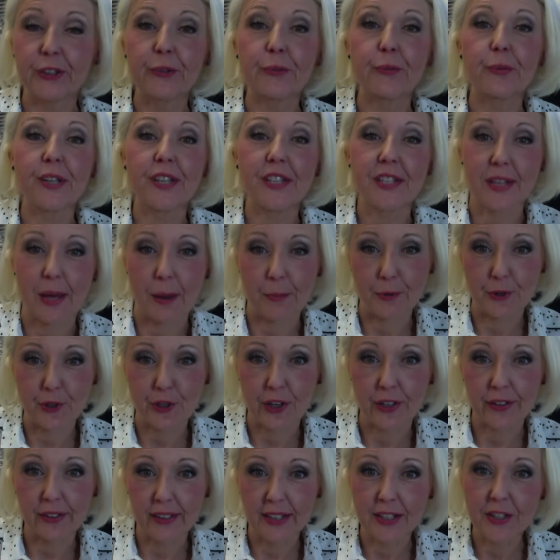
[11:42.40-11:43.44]
reception.
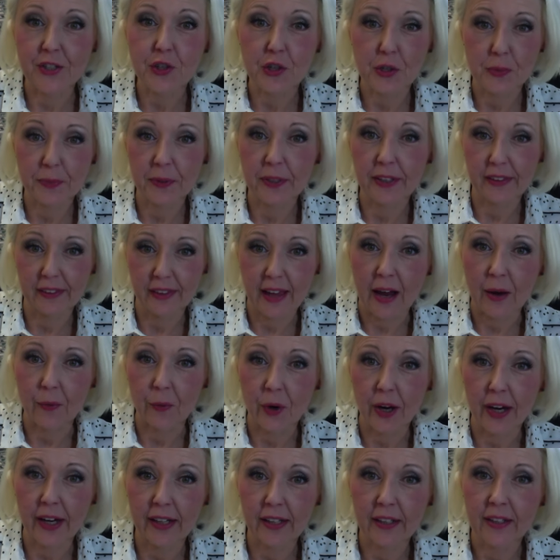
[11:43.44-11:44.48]
Let's just put it that
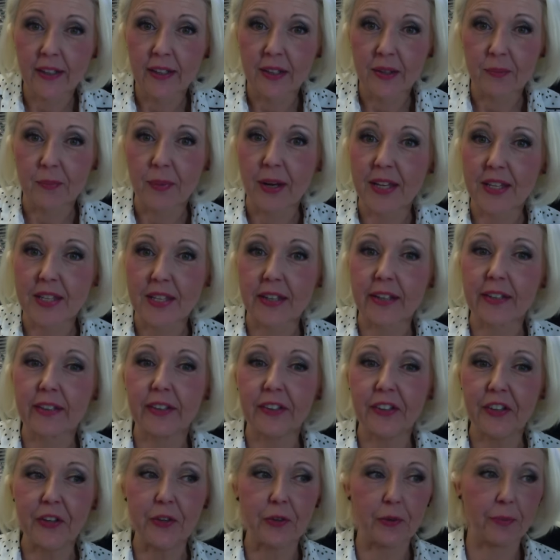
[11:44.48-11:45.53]
way.
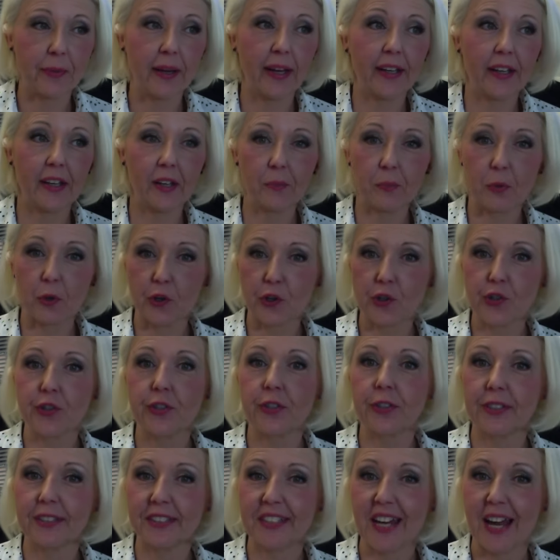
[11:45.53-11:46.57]
Basically, you're making
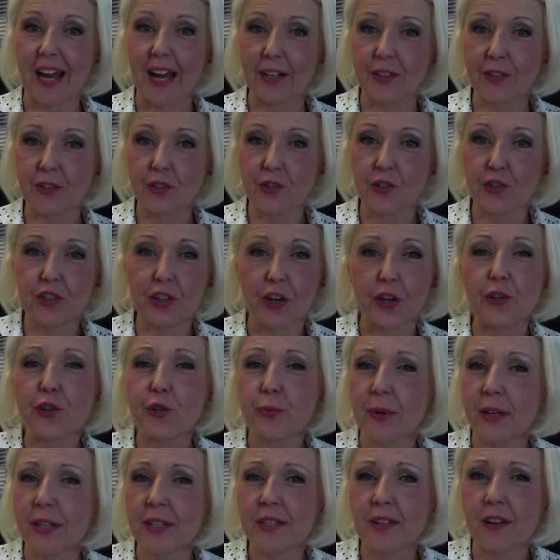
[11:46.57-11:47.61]
personal attacks and
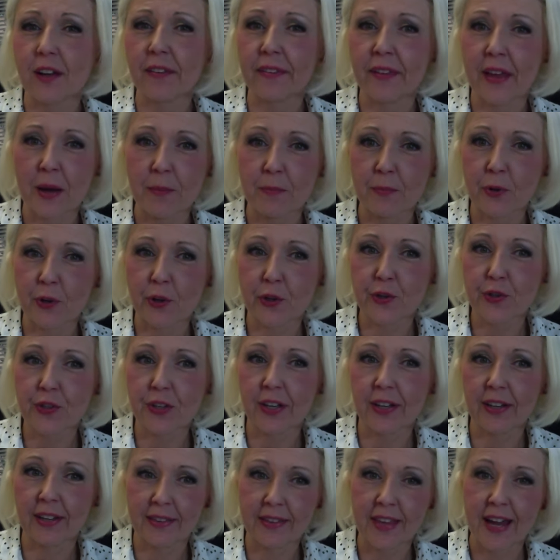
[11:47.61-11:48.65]
judgments on that
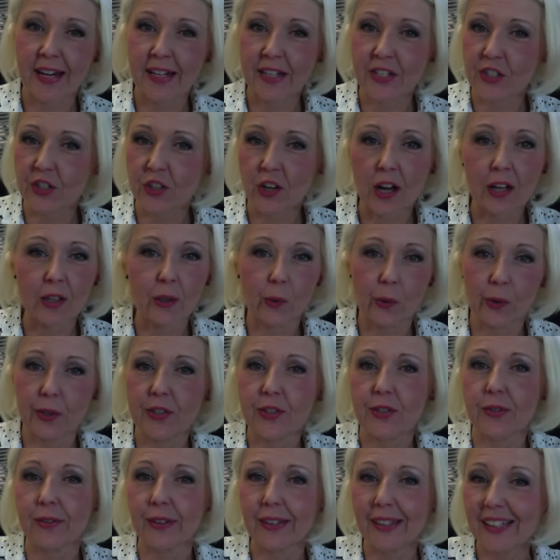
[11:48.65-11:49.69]
person, and that is not going
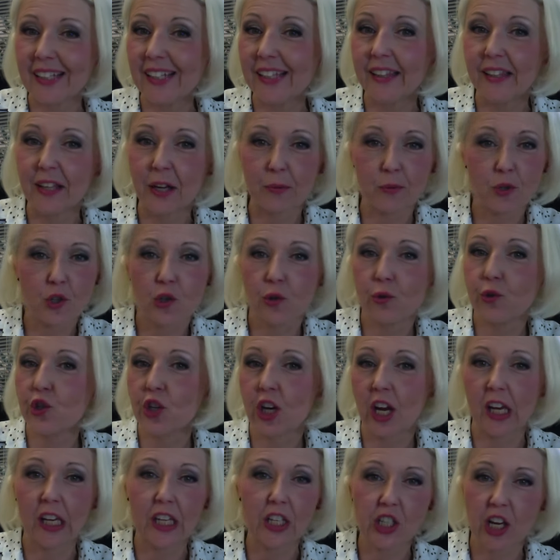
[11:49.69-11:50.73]
to lead them to
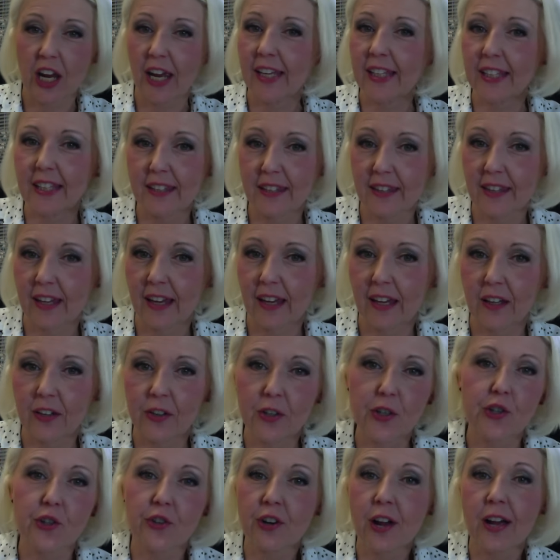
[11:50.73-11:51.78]
change anything
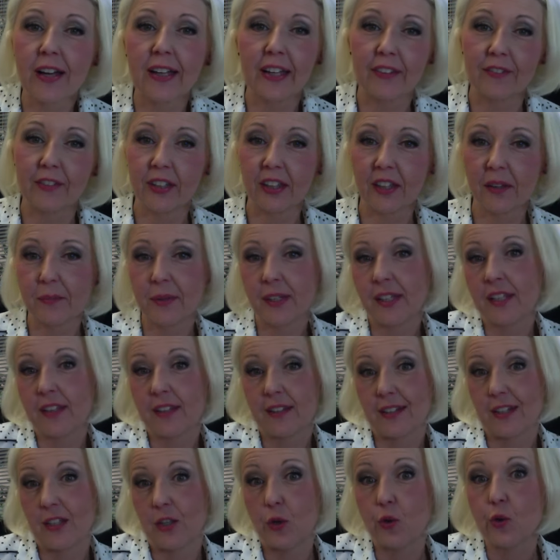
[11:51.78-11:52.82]
because you're not giving them
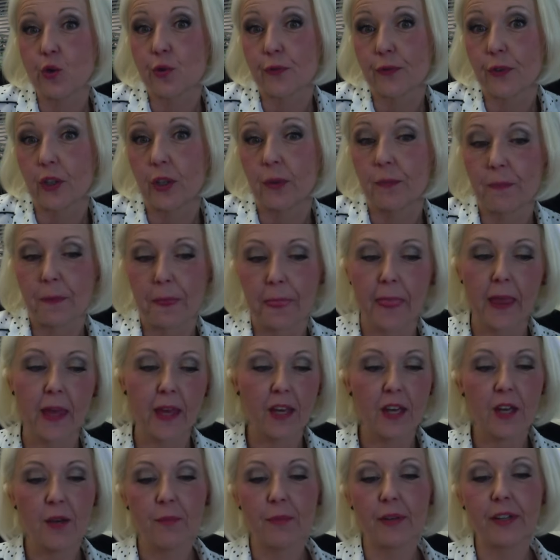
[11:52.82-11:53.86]
anything useful.
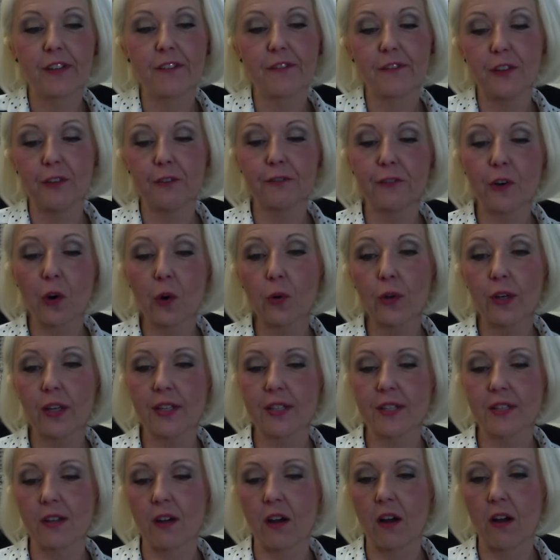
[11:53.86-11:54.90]
But if you
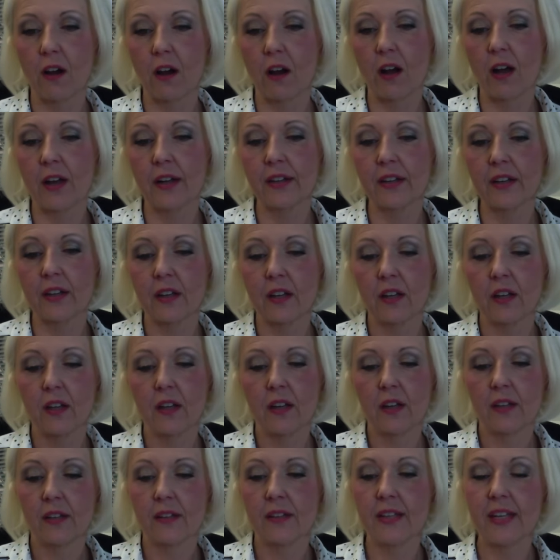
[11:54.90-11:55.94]
focus on
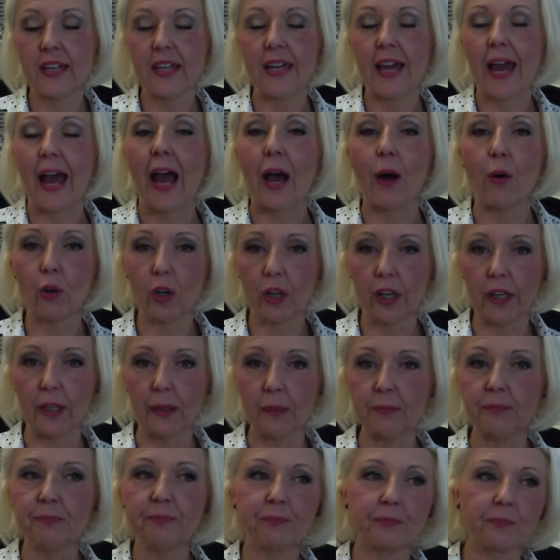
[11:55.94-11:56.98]
the
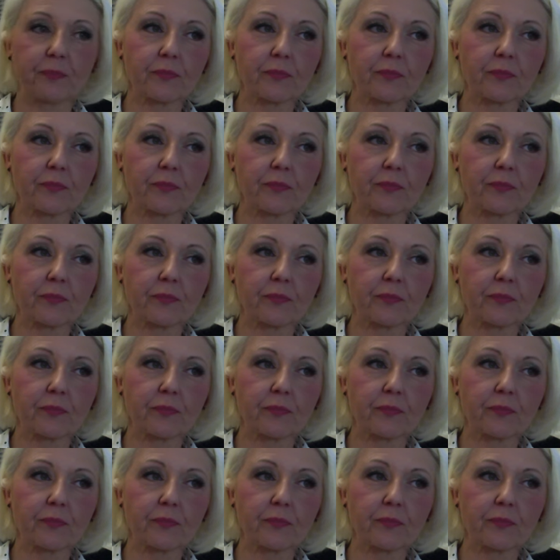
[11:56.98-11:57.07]
outcome